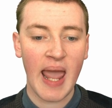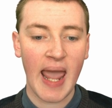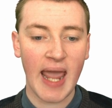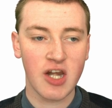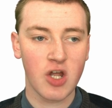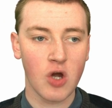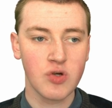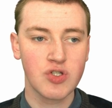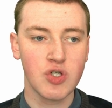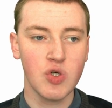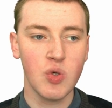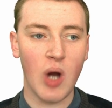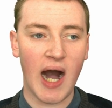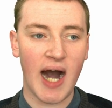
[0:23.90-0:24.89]
and go
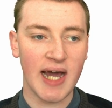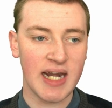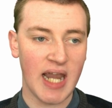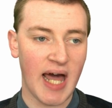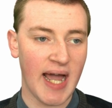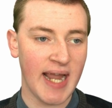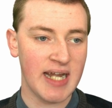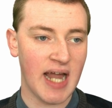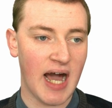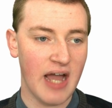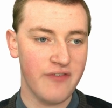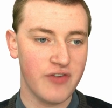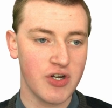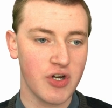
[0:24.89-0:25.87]
to online
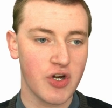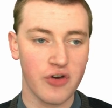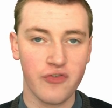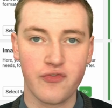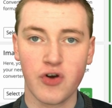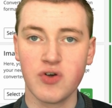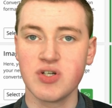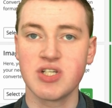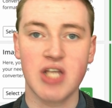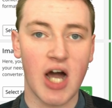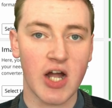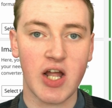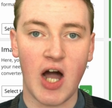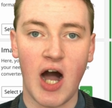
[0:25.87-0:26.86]
dash convert
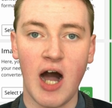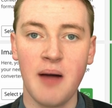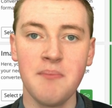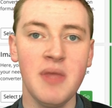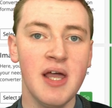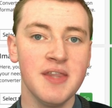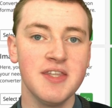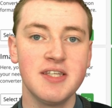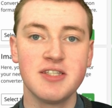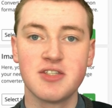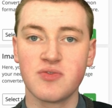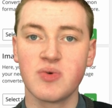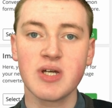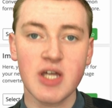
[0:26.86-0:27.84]
dot com. This is
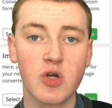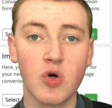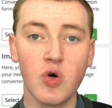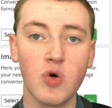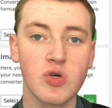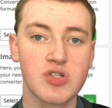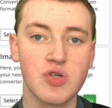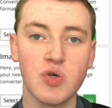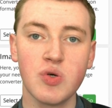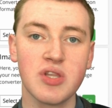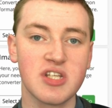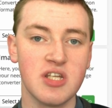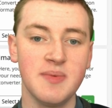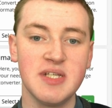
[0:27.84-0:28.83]
a really cool tool
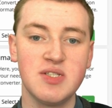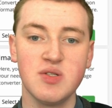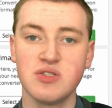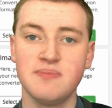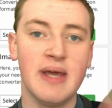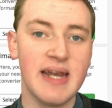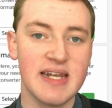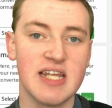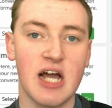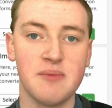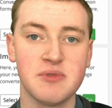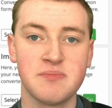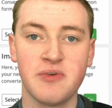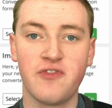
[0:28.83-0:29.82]
that Timmy's used many
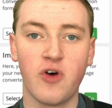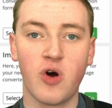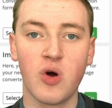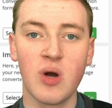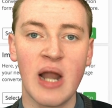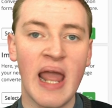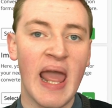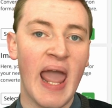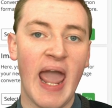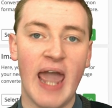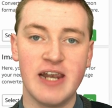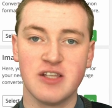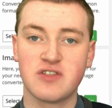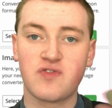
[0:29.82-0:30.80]
times before,
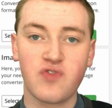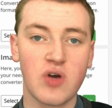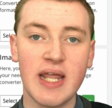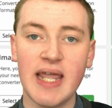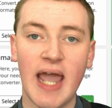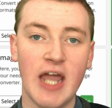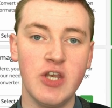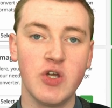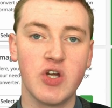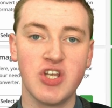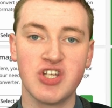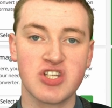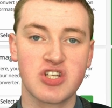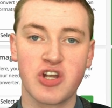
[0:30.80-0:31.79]
and it's free, and you
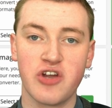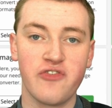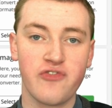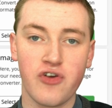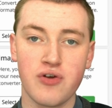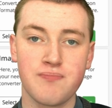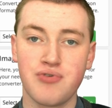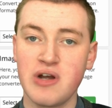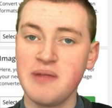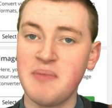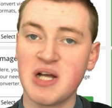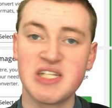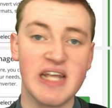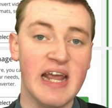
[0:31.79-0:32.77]
can just convert pretty
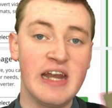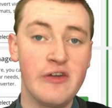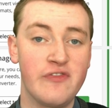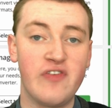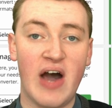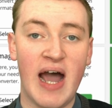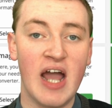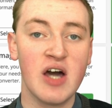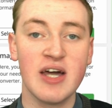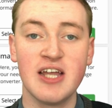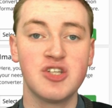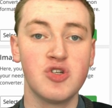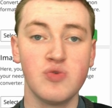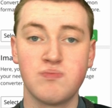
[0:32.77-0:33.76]
much any file
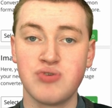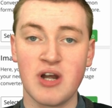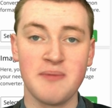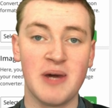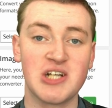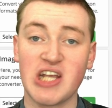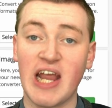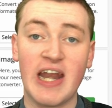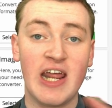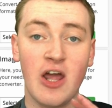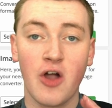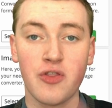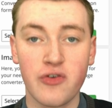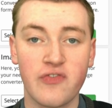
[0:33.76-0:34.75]
into pretty much any
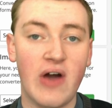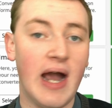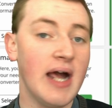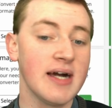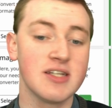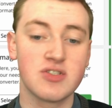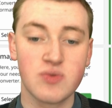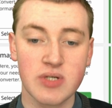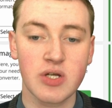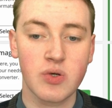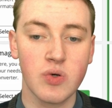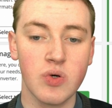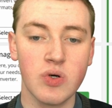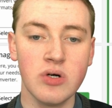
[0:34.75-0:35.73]
other file. It's really
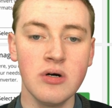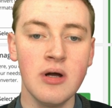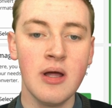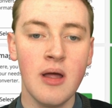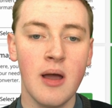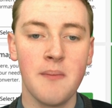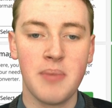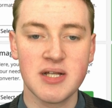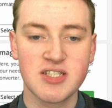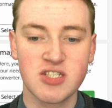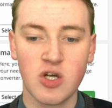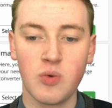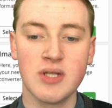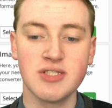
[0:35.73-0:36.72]
cool. But
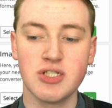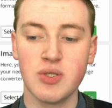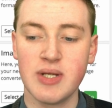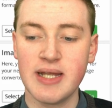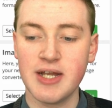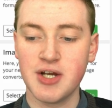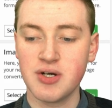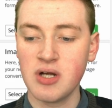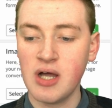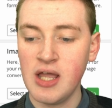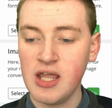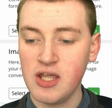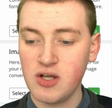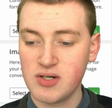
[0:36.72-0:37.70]
so once you're here,
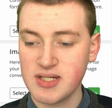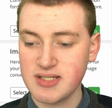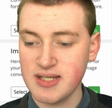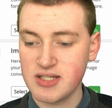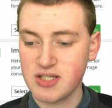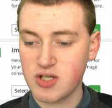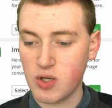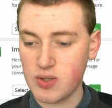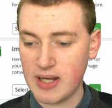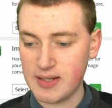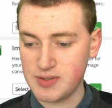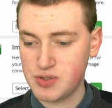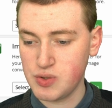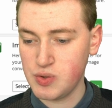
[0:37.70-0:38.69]
you'll just need to go
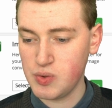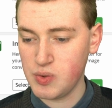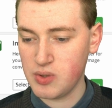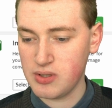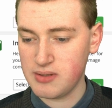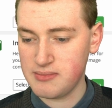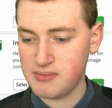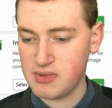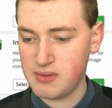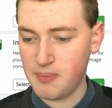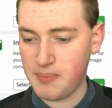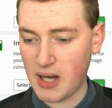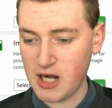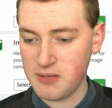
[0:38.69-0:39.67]
down to the
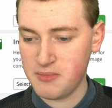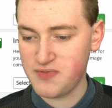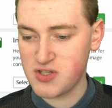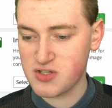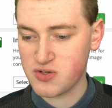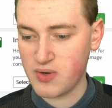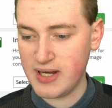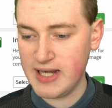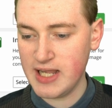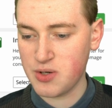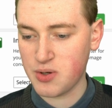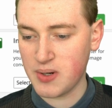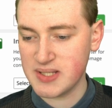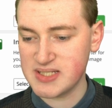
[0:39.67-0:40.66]
bottom of the screen
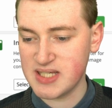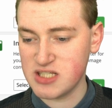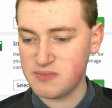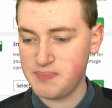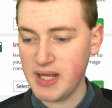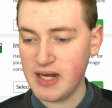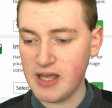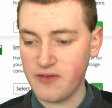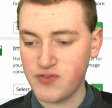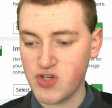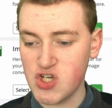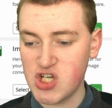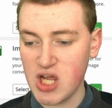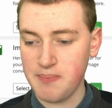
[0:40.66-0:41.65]
here where it says P D F
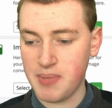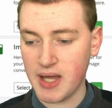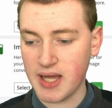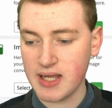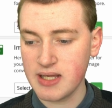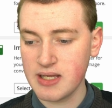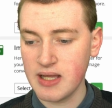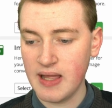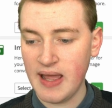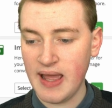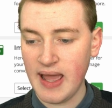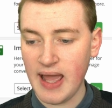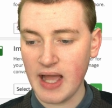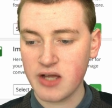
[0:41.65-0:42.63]
to JPEG
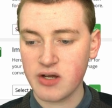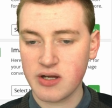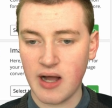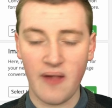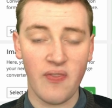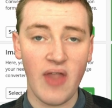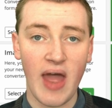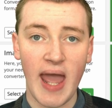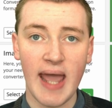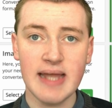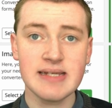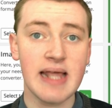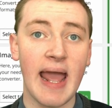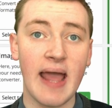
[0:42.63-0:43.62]
and click on
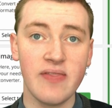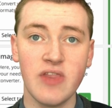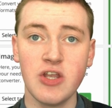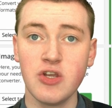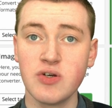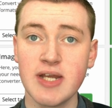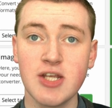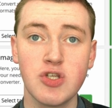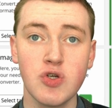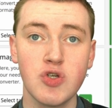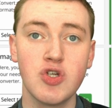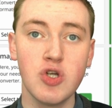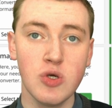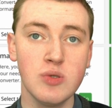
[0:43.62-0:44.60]
that, and then you'll need to
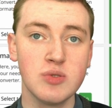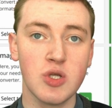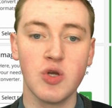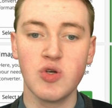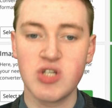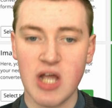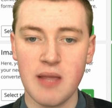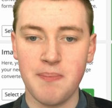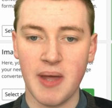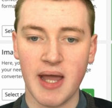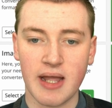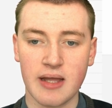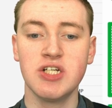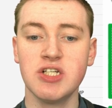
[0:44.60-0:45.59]
choose your
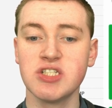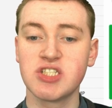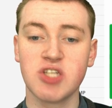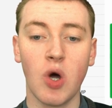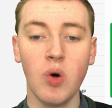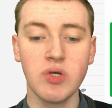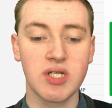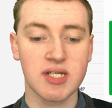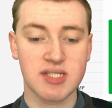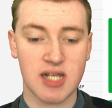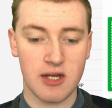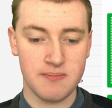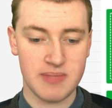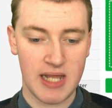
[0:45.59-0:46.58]
JPEG. So just
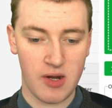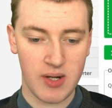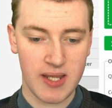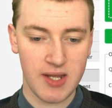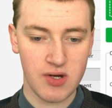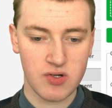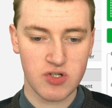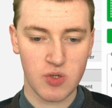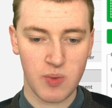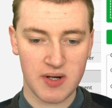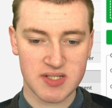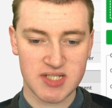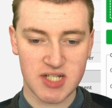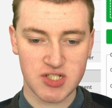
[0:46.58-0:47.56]
come down here to
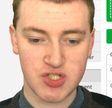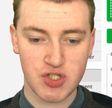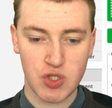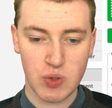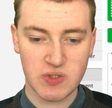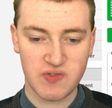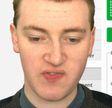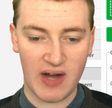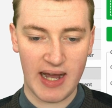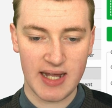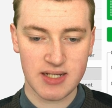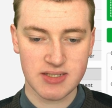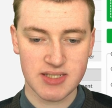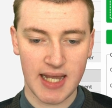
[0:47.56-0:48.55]
where it says choose
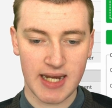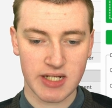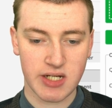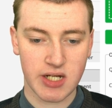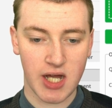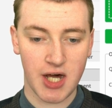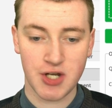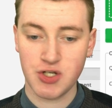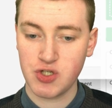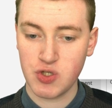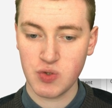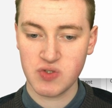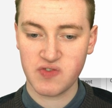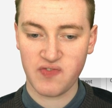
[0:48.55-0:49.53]
files and click on
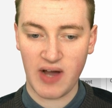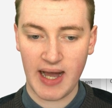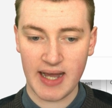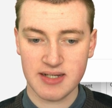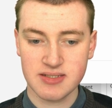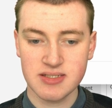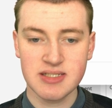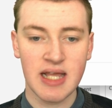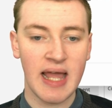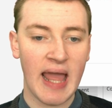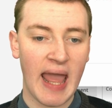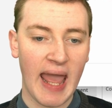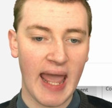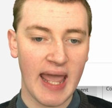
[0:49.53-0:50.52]
choose files,
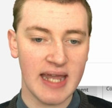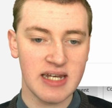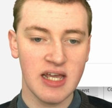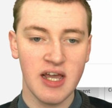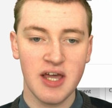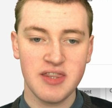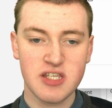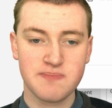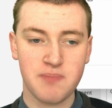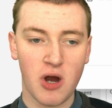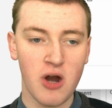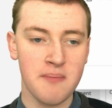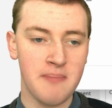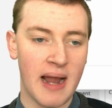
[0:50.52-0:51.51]
and this
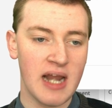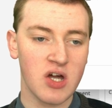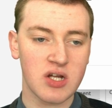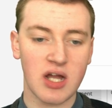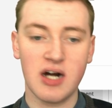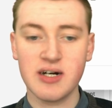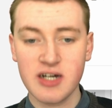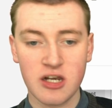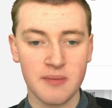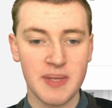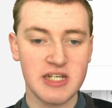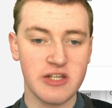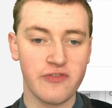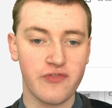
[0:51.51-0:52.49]
part might look a little
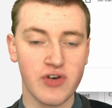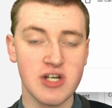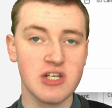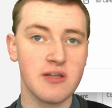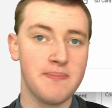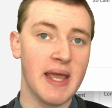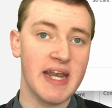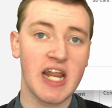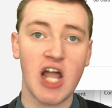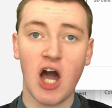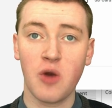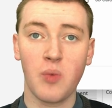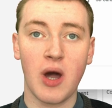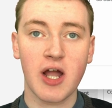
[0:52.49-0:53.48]
bit different depending
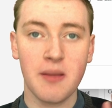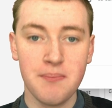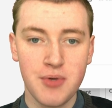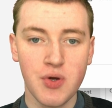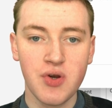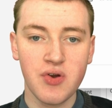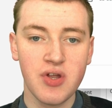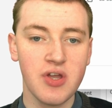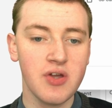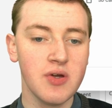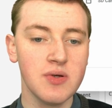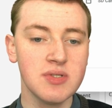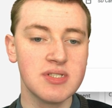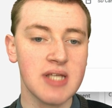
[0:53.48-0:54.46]
on what computer you
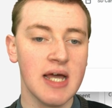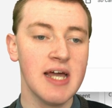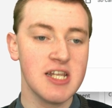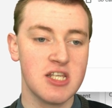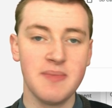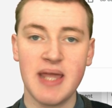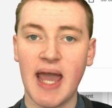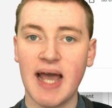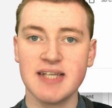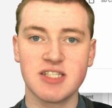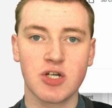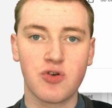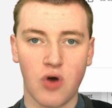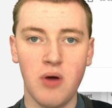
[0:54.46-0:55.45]
use. Timmy
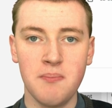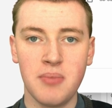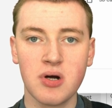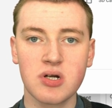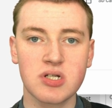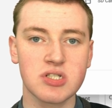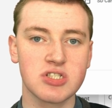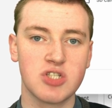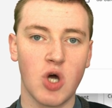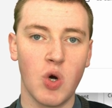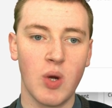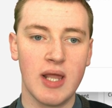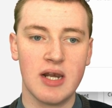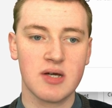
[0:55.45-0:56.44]
has a Chromebook,
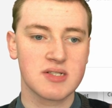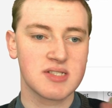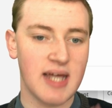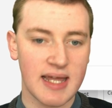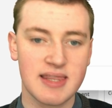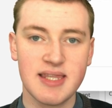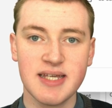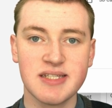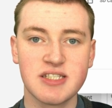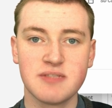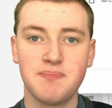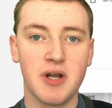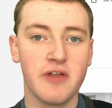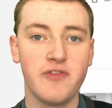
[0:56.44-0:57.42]
so it looks like this,
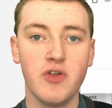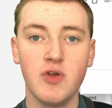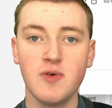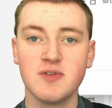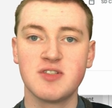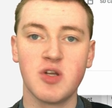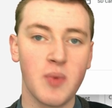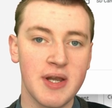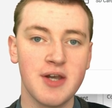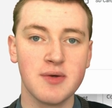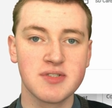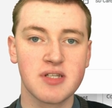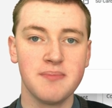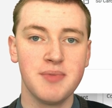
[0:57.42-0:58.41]
but if you used a
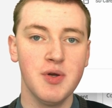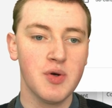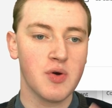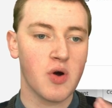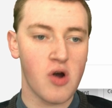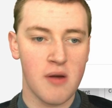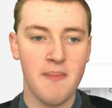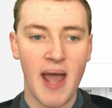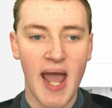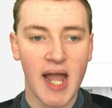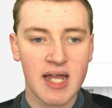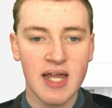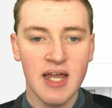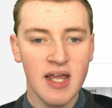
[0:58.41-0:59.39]
Windows computer or a
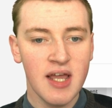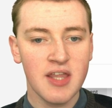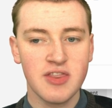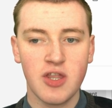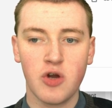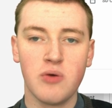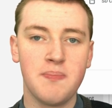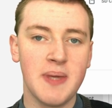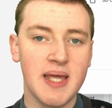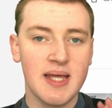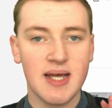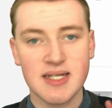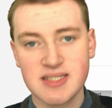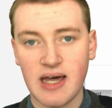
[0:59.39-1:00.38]
Mac, there would
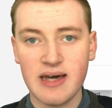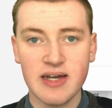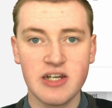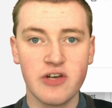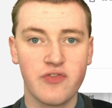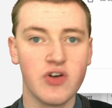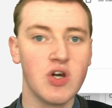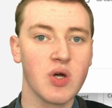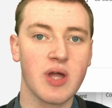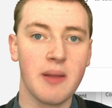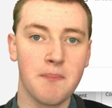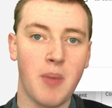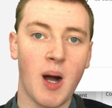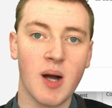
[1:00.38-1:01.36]
be a slightly different
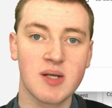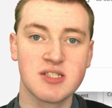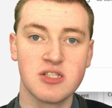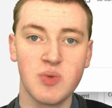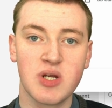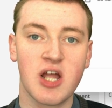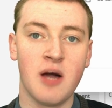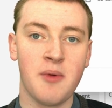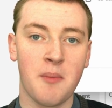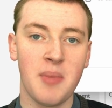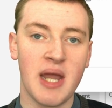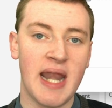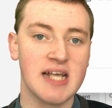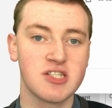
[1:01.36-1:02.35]
looking box that would come
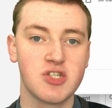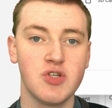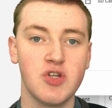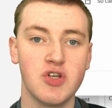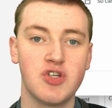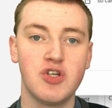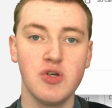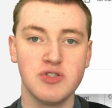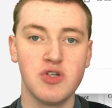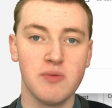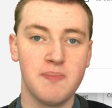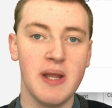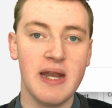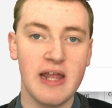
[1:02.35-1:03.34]
up and ask you to choose your
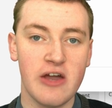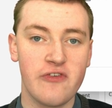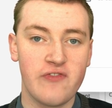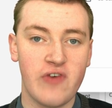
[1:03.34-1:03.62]
P D F